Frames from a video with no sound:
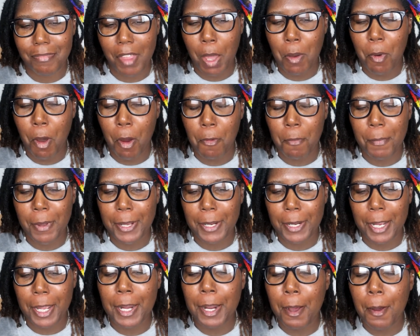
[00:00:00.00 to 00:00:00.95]
I'm
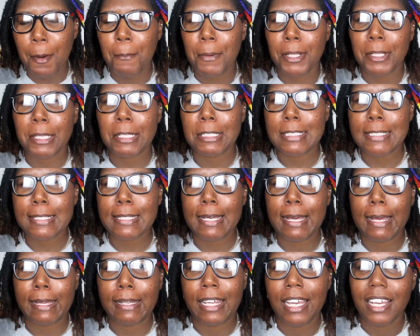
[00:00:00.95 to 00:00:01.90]
hoping, and I hope it looks
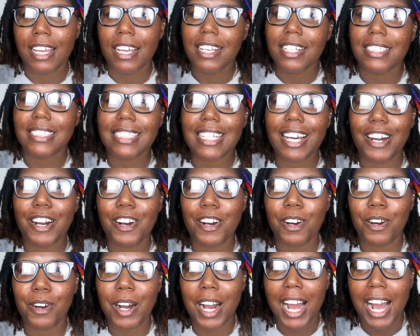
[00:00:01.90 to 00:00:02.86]
good. So
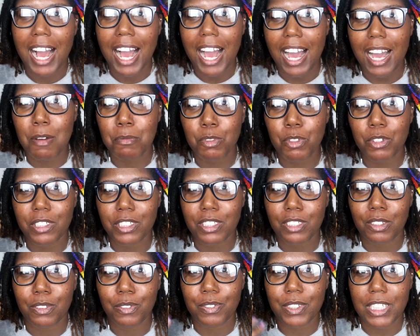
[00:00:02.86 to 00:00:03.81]
I'm going
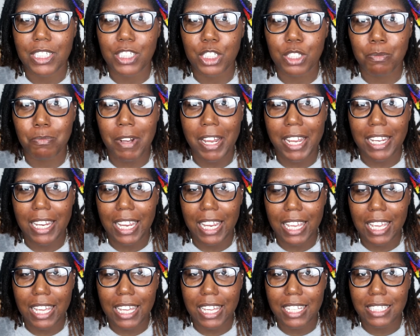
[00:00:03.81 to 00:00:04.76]
to finish my
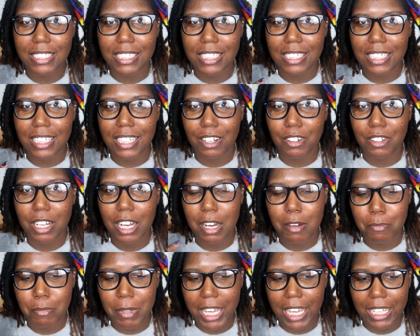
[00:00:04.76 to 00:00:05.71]
heads and then I'll
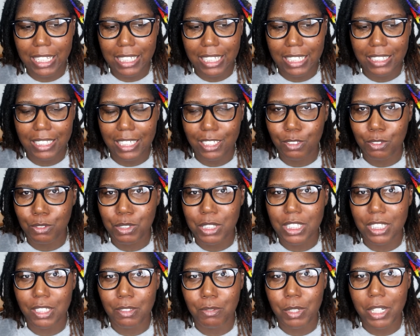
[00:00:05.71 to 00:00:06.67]
come back and let you
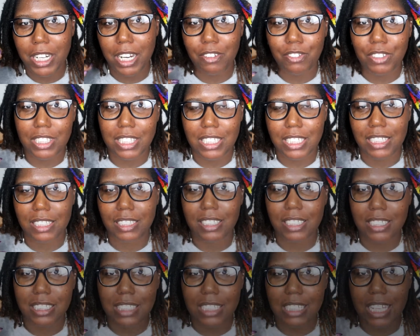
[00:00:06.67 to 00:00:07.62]
see what everything
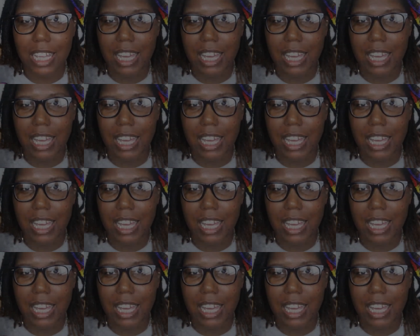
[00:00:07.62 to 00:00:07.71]
looks